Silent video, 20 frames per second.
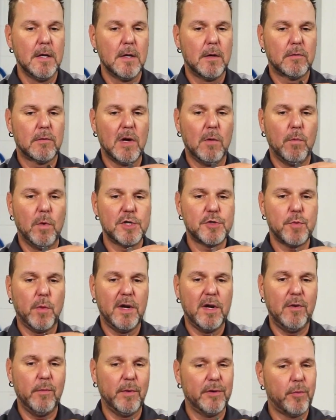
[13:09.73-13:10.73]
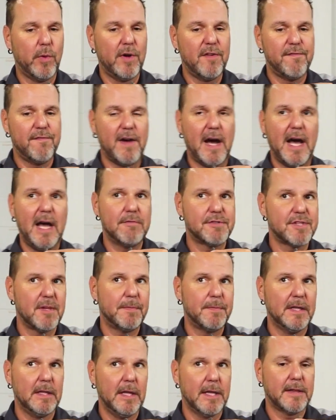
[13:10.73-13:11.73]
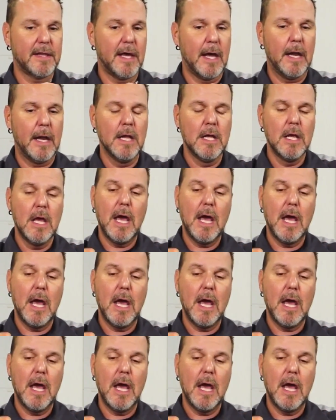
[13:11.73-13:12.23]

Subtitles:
around 120, 125, something like that.